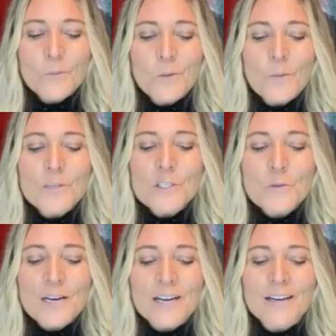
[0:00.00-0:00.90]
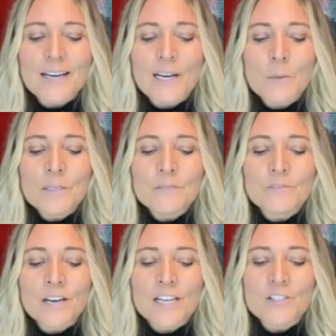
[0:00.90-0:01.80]
What would you wear? A helmet,
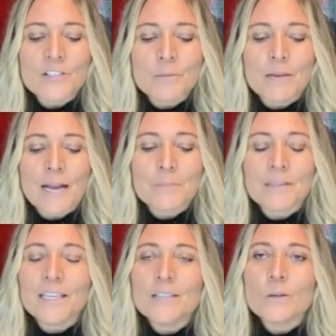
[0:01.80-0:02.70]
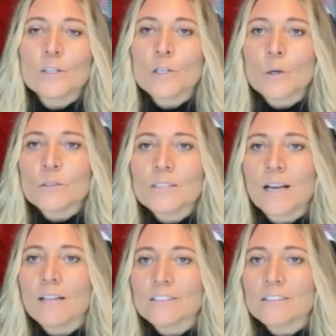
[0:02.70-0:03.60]
visor, and backplate, or gold
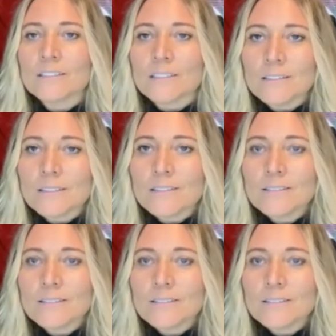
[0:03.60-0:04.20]
colored cleats?